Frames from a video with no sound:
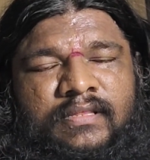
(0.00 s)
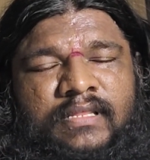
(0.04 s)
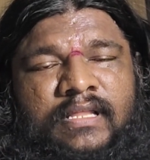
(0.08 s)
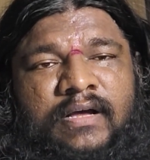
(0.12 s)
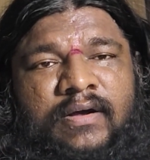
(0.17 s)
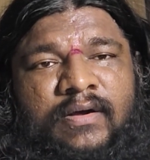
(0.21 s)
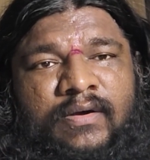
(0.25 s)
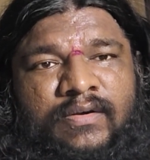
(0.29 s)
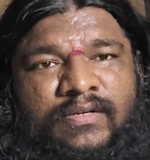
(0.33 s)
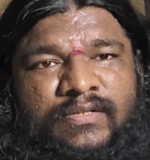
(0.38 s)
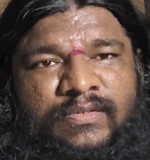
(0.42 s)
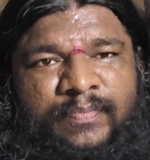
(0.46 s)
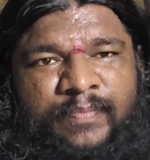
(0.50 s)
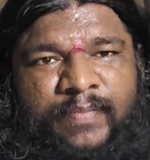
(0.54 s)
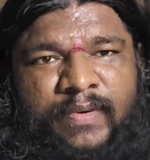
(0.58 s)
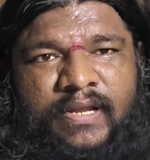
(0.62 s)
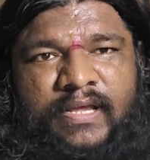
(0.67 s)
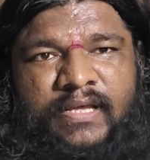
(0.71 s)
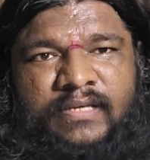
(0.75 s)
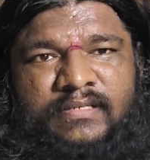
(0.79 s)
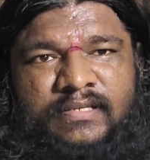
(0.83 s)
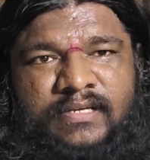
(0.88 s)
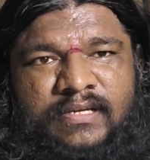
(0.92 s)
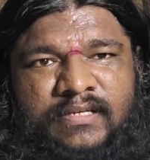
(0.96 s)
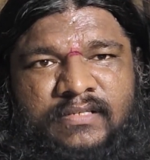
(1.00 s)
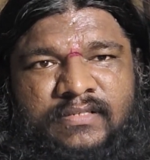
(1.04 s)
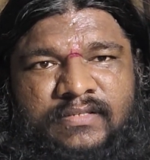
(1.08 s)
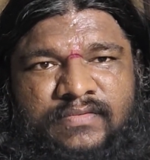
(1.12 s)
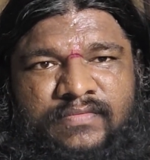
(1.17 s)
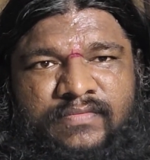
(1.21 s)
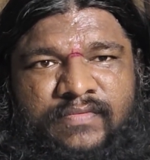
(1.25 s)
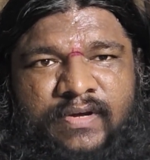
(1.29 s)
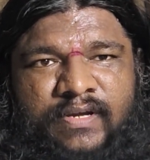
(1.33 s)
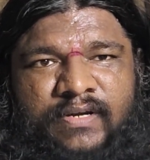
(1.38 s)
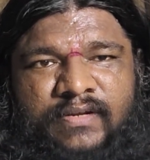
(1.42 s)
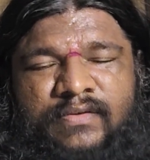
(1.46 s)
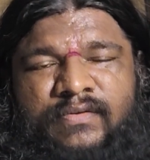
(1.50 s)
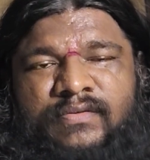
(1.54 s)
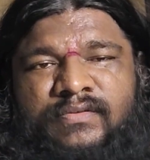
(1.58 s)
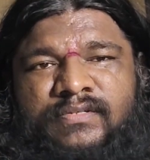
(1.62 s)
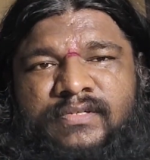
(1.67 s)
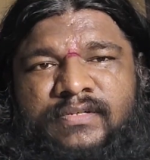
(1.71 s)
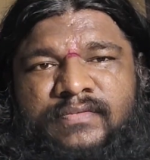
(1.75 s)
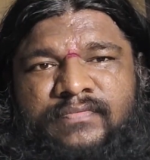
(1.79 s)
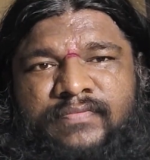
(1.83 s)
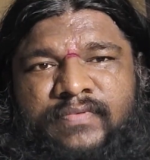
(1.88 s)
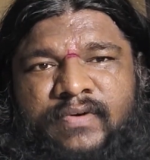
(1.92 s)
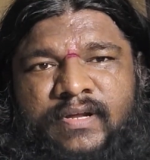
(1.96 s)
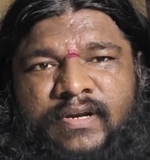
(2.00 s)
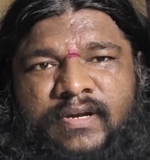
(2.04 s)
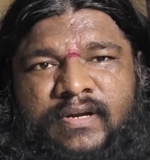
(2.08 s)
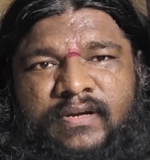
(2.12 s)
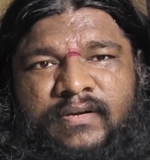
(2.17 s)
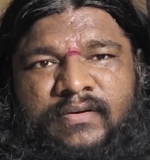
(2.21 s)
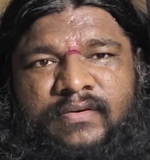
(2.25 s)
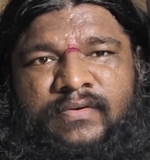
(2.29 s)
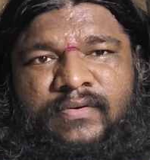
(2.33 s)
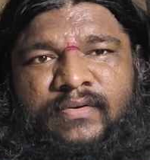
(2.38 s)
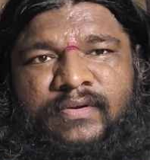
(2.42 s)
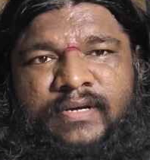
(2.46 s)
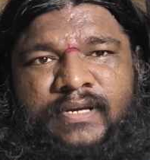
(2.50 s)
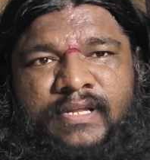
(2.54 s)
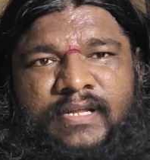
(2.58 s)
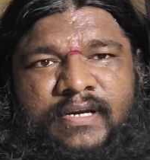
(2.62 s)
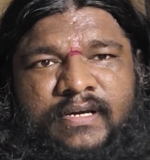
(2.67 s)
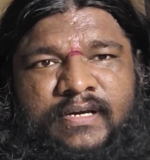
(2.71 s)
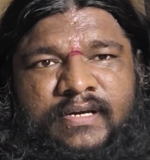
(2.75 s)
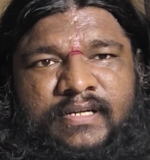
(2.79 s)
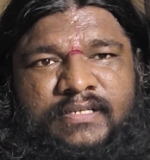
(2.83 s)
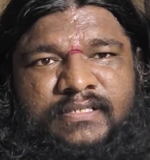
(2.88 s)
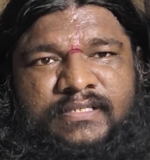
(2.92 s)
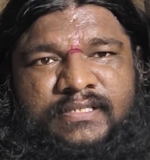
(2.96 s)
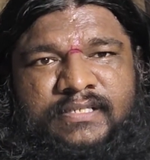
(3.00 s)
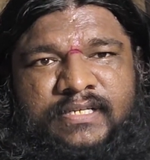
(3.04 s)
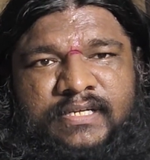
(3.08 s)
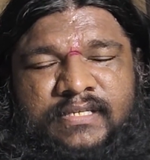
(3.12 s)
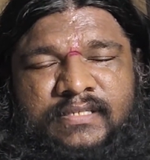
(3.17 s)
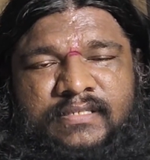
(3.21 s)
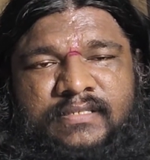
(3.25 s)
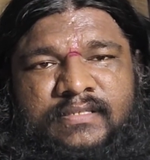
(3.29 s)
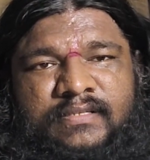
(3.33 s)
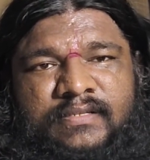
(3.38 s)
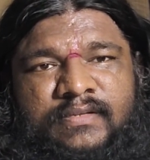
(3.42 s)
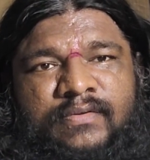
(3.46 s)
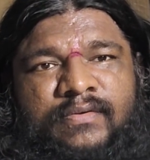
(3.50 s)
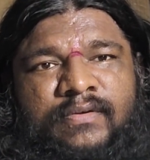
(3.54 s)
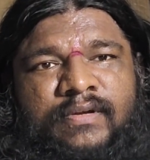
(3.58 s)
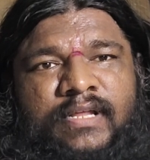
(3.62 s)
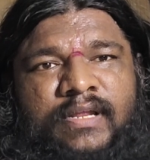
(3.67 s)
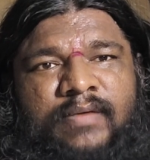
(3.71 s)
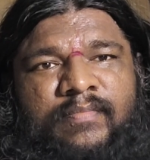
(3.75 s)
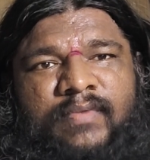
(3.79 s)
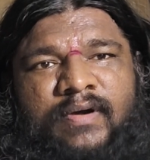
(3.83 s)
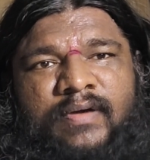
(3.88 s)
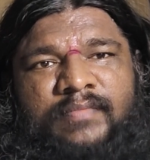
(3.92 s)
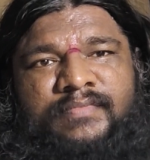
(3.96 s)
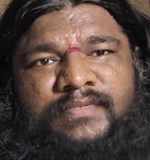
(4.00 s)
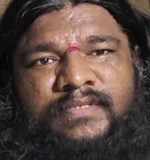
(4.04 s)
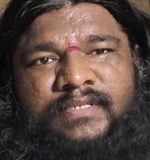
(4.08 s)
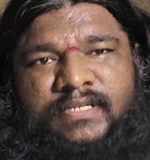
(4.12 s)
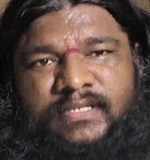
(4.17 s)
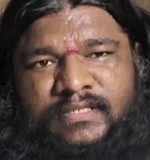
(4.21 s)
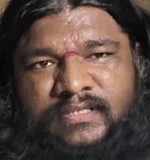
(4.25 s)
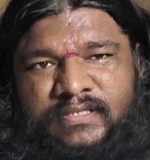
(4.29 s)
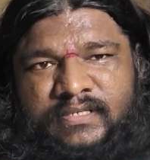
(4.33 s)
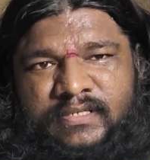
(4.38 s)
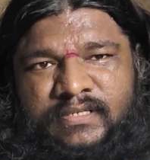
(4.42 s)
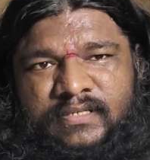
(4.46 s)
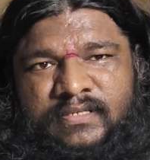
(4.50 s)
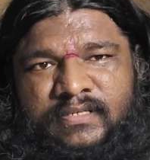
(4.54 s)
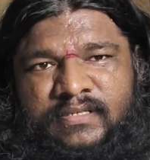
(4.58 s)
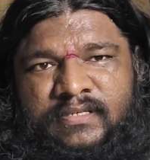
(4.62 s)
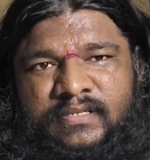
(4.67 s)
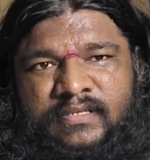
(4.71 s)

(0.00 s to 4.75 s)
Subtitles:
those places were used for nuclear testing, nuclear bomb testing.